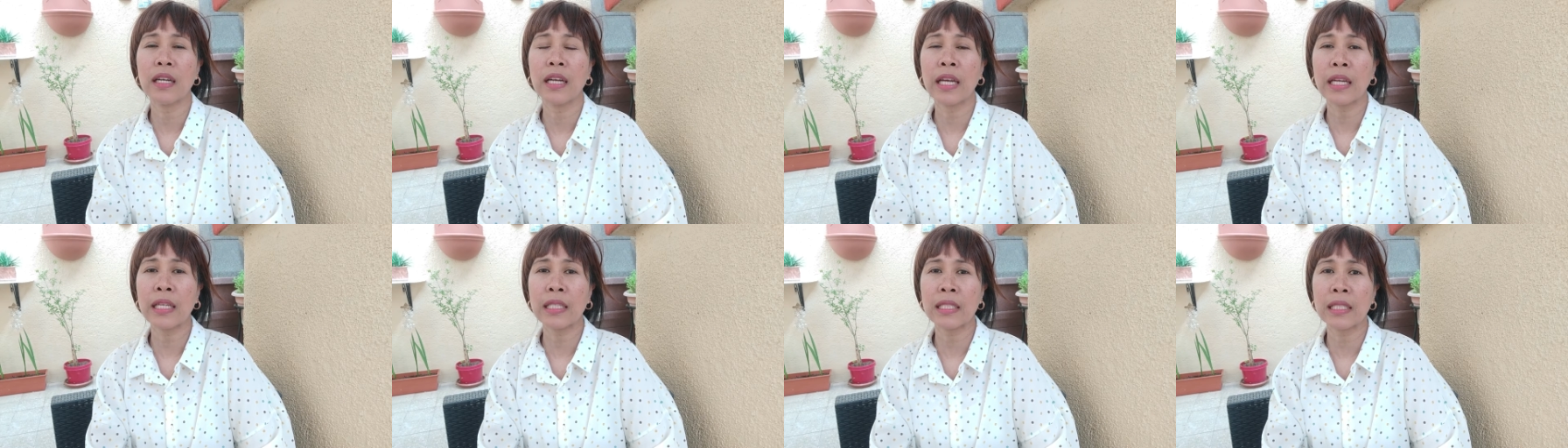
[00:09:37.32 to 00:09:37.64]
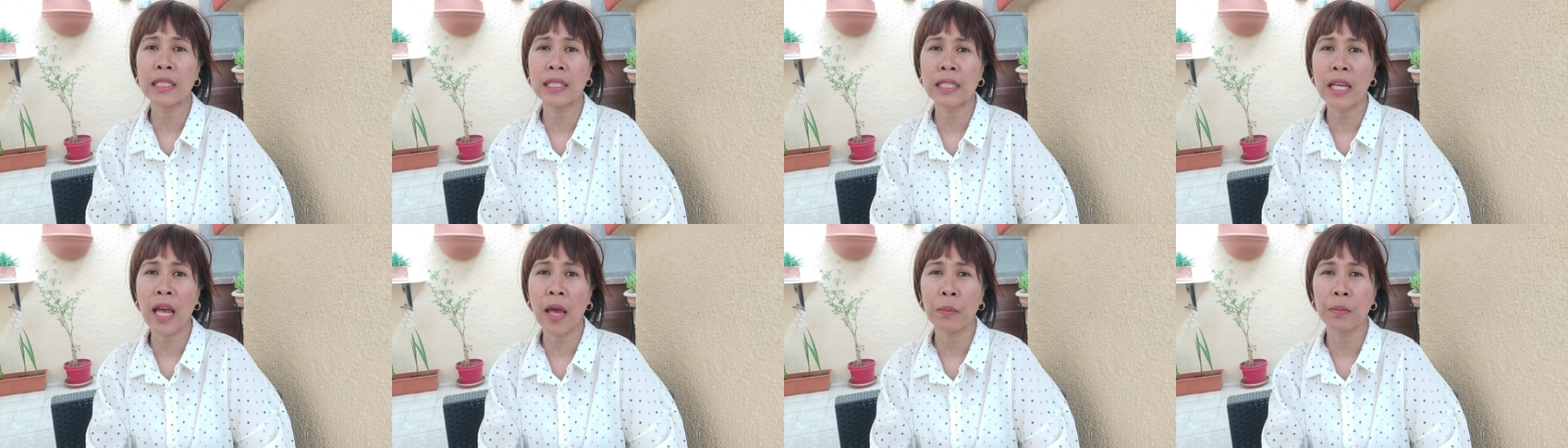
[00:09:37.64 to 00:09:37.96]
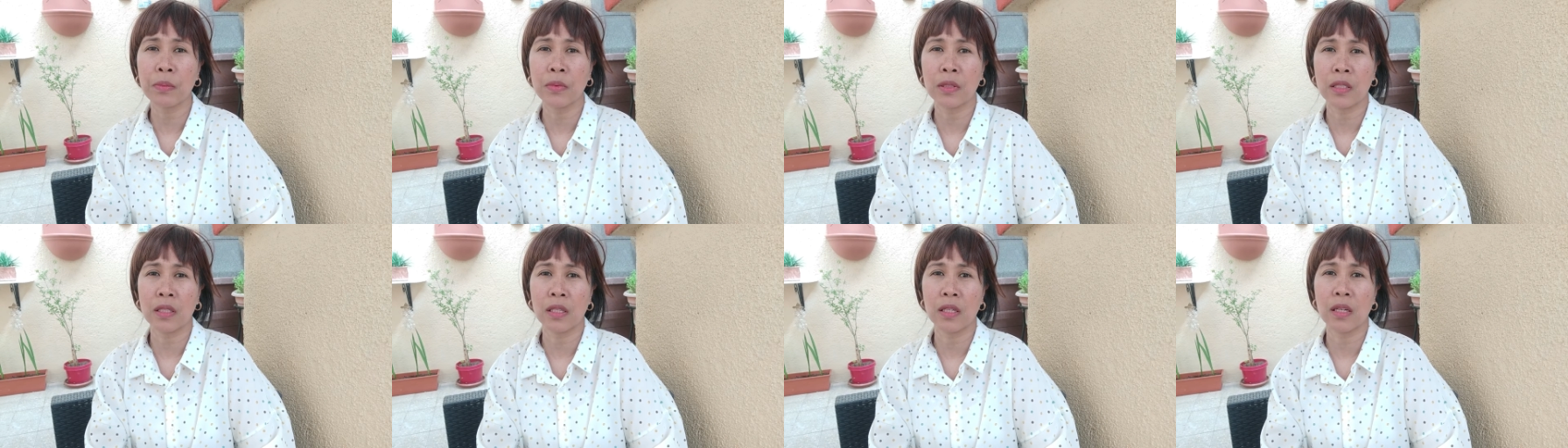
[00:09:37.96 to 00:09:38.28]

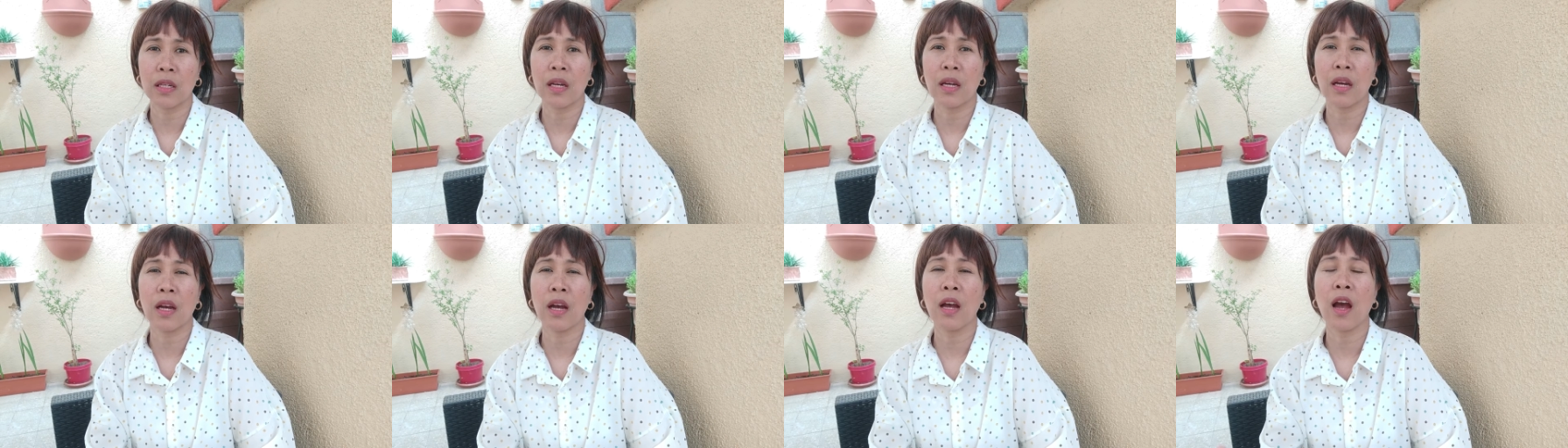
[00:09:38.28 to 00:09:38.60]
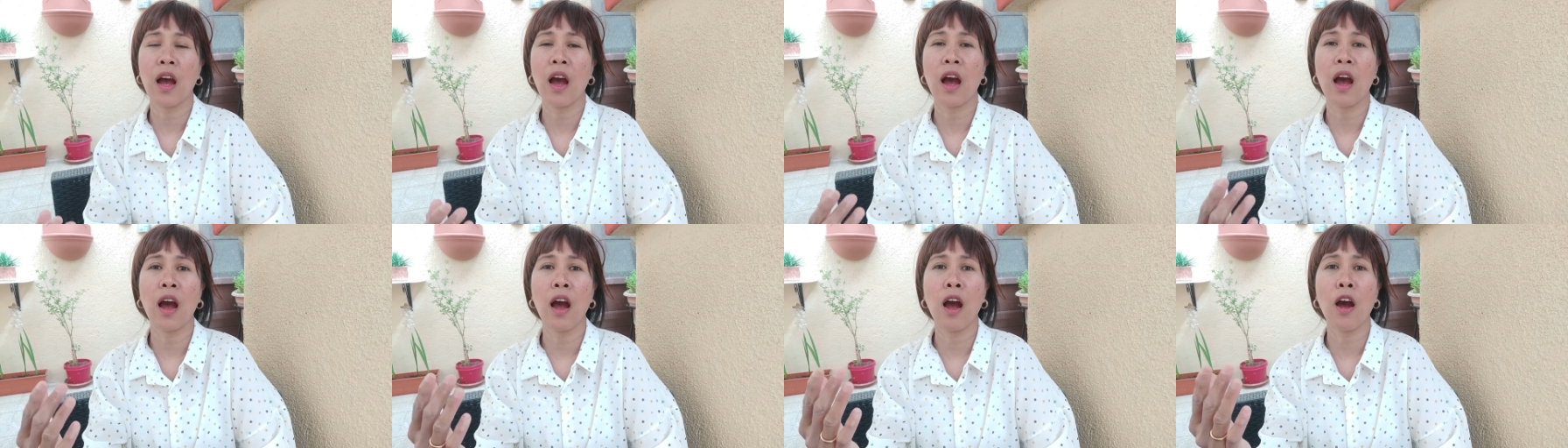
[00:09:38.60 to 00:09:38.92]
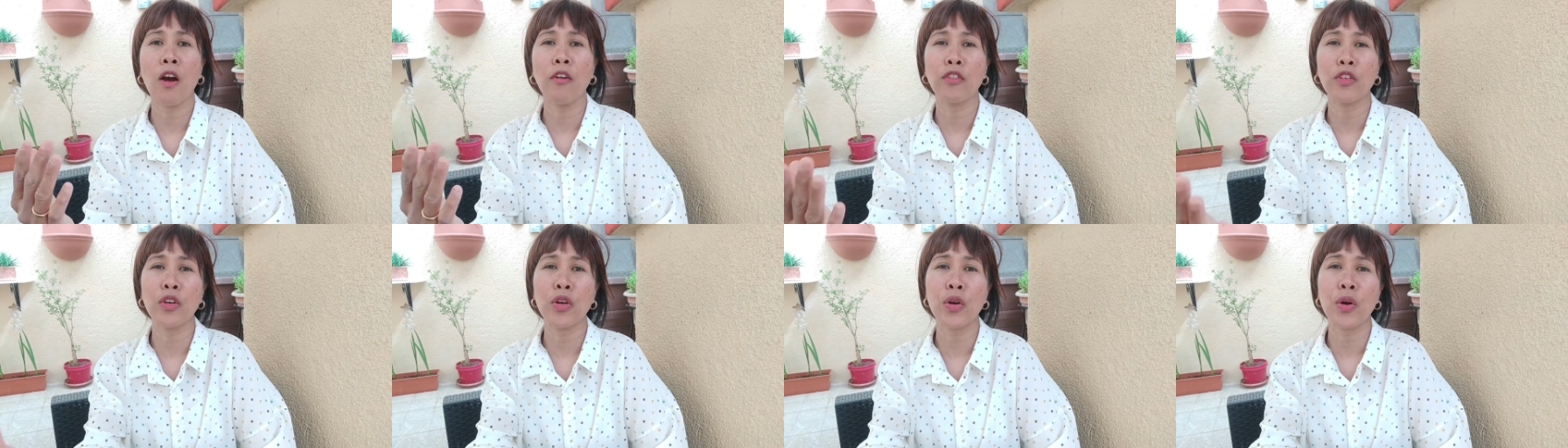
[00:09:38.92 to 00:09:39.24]
accept
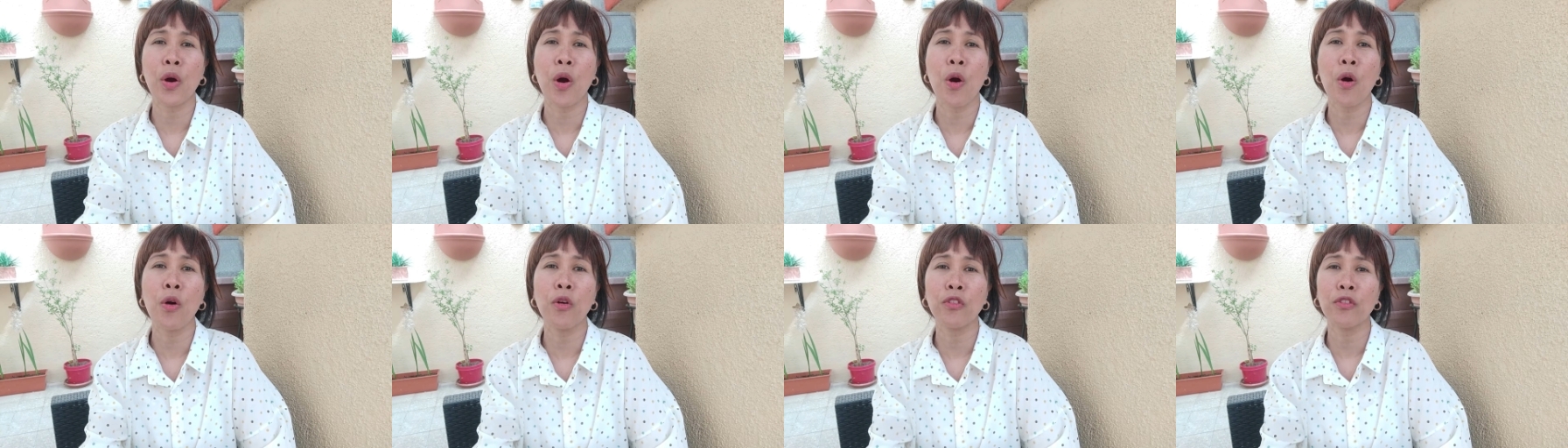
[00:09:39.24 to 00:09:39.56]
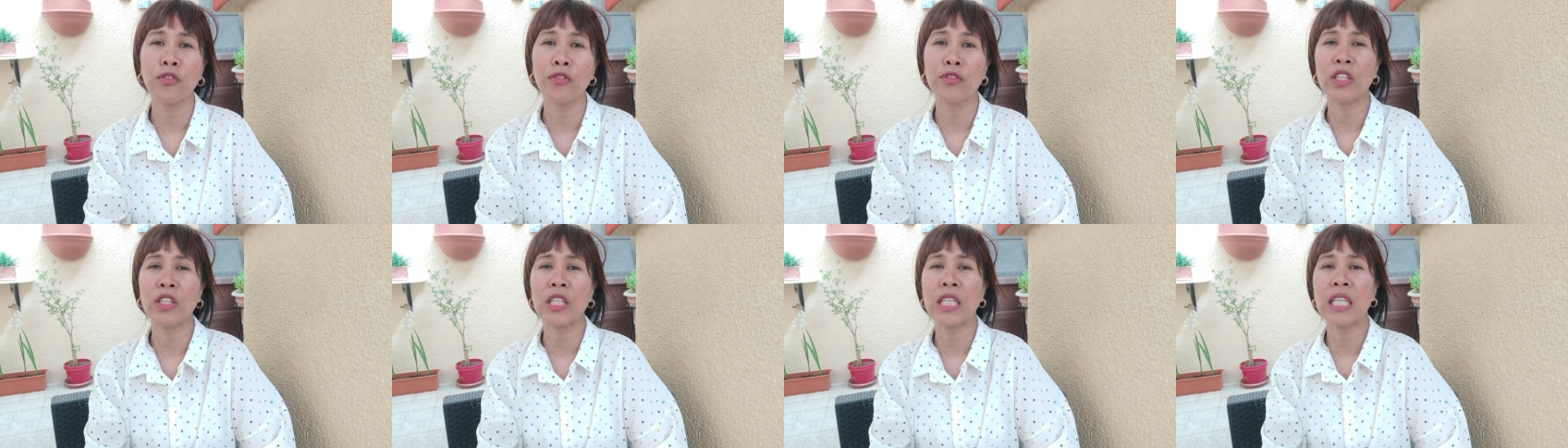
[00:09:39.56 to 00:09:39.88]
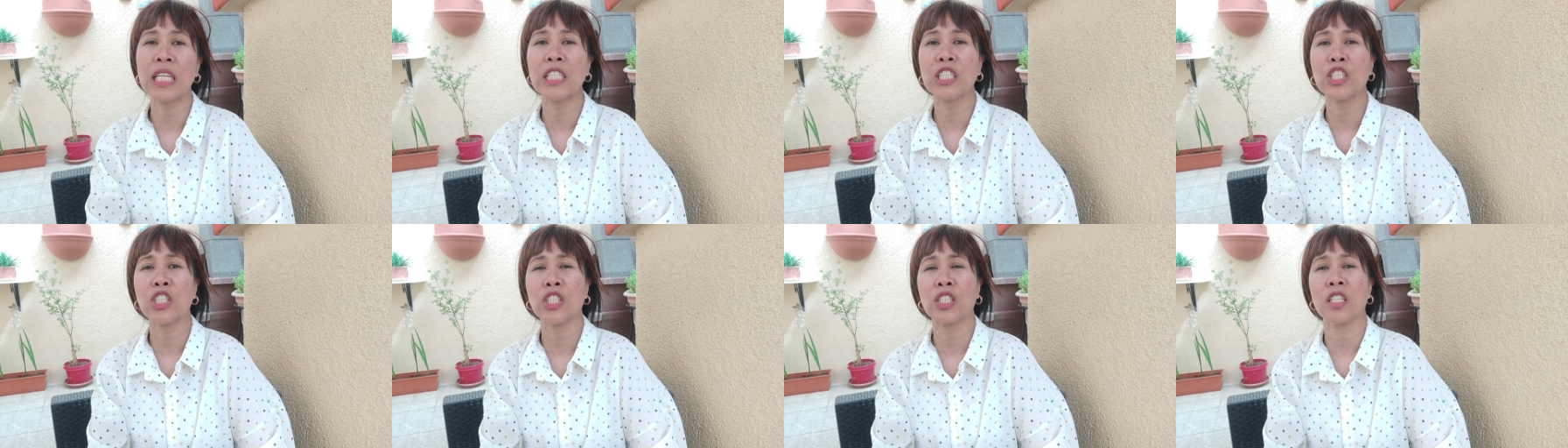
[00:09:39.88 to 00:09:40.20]
of your own
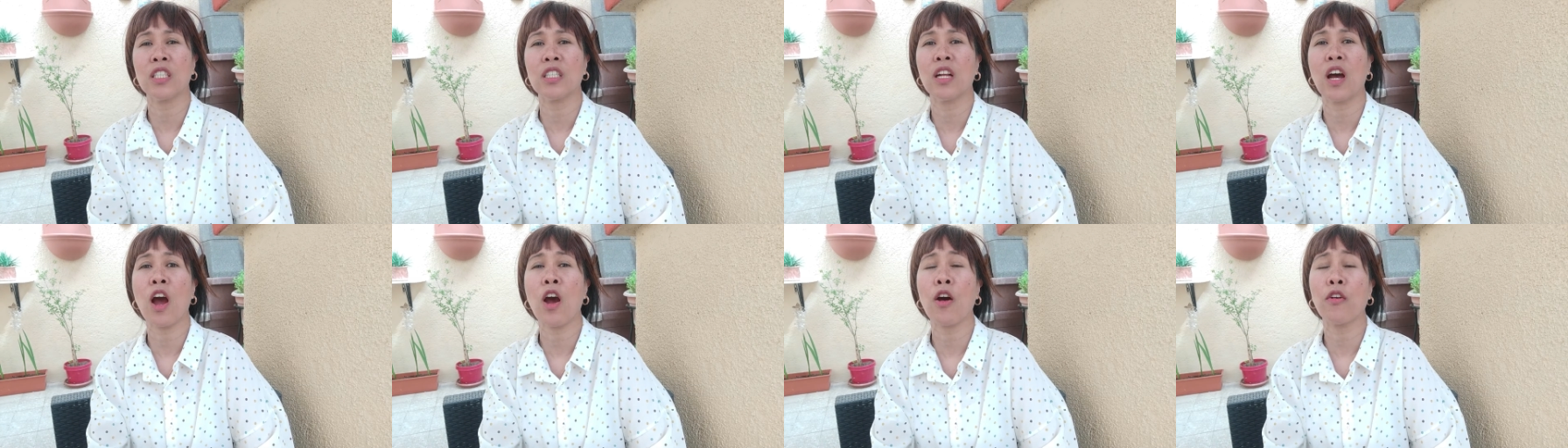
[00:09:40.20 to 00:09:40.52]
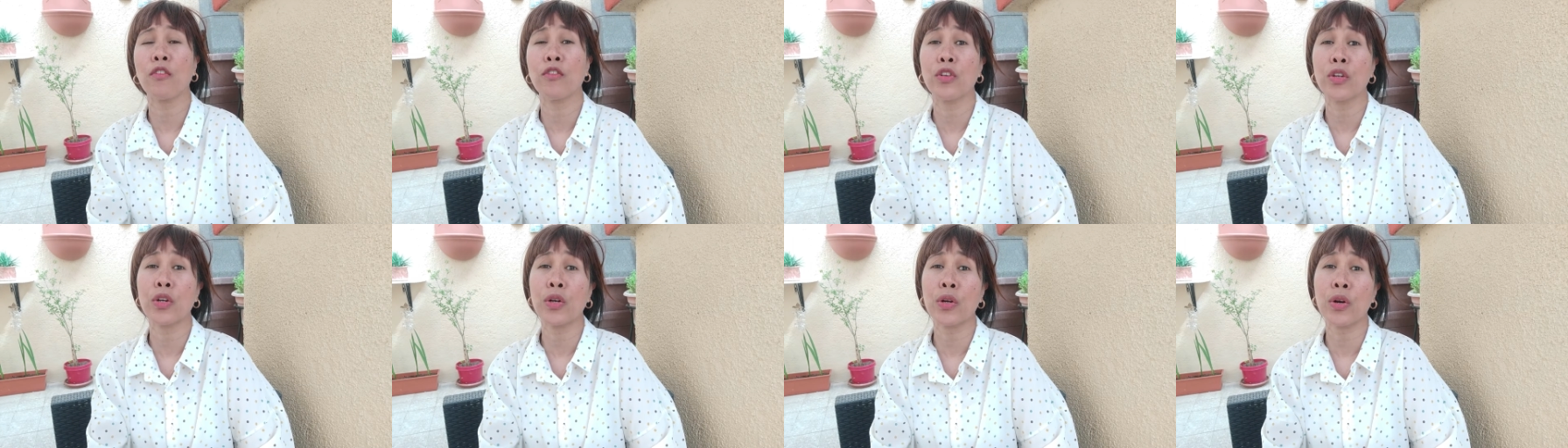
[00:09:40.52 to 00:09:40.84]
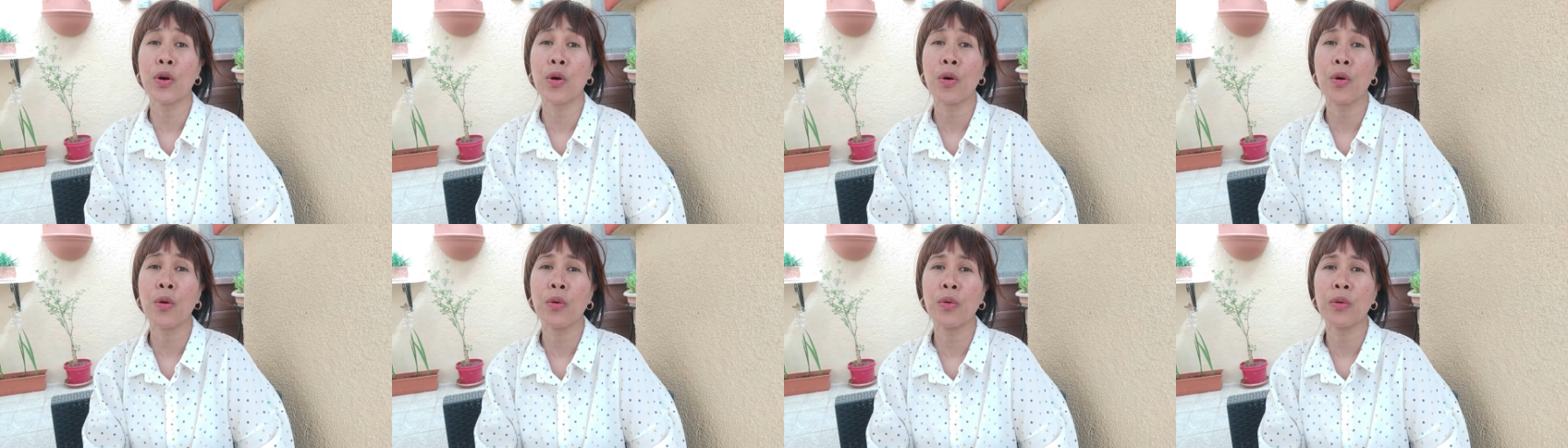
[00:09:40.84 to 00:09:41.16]
volition, of
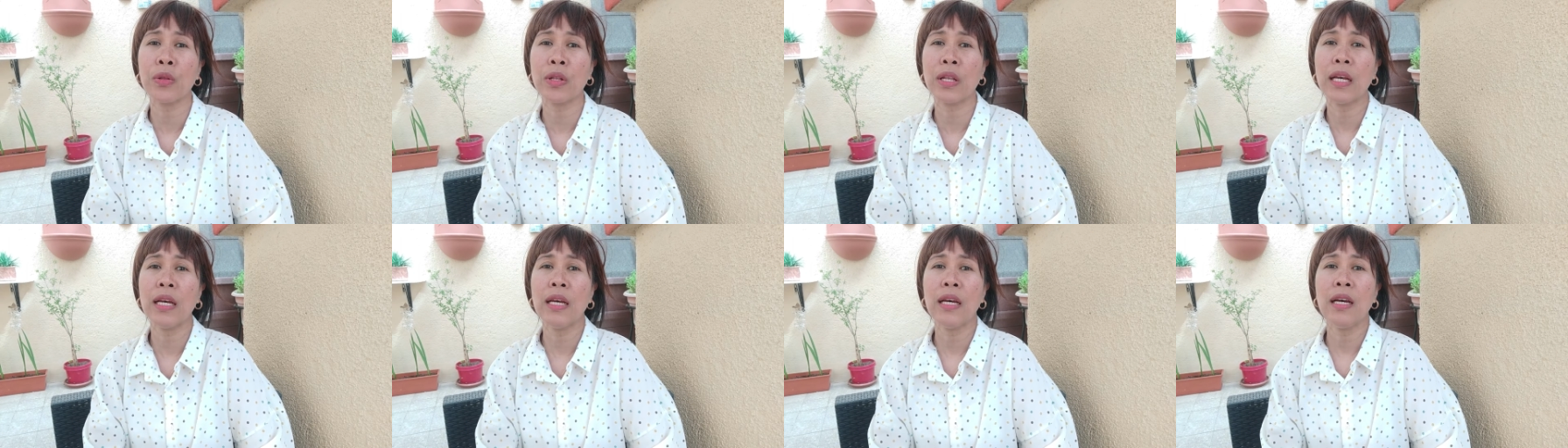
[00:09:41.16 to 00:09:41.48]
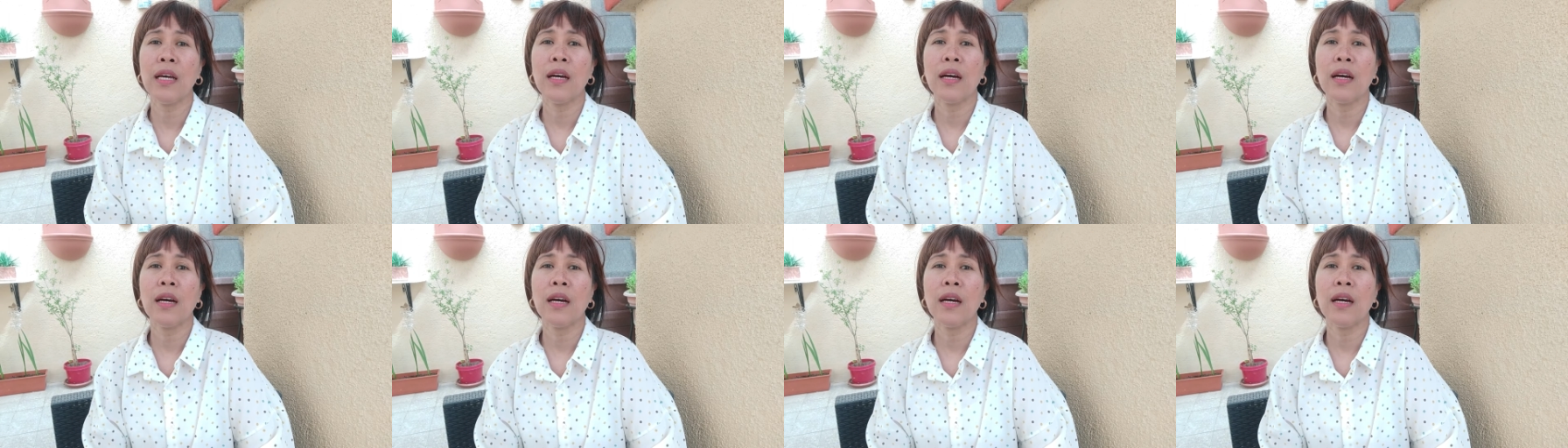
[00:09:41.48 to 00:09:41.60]
your own